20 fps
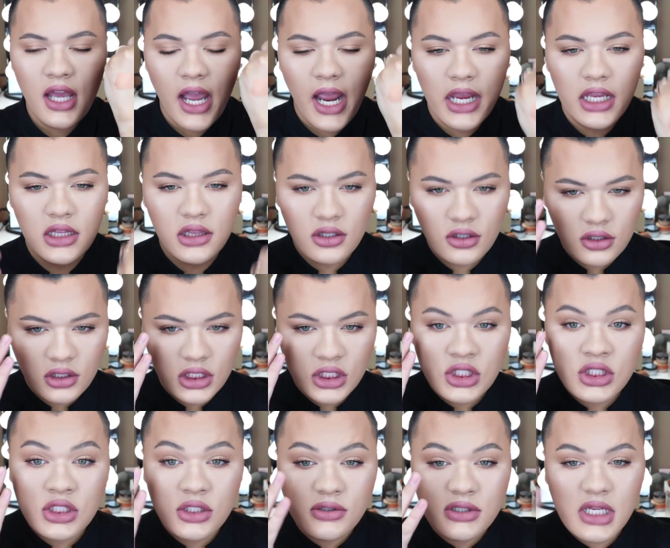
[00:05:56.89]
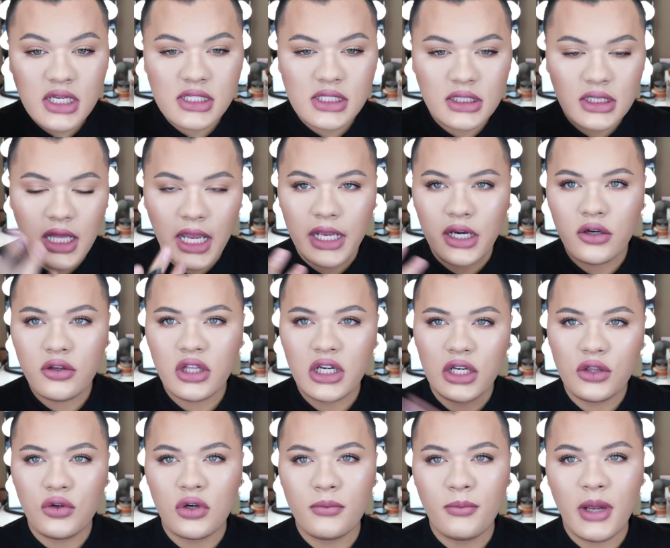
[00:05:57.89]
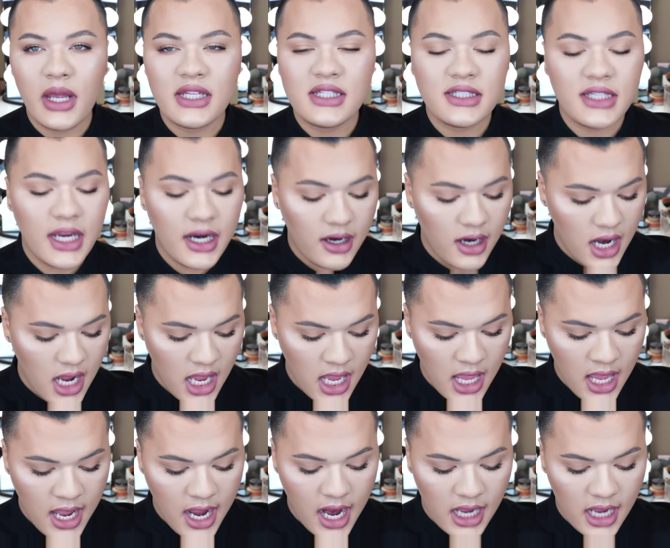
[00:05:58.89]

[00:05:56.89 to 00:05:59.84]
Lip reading: I literally just use it as a liner, then I throw on mascara.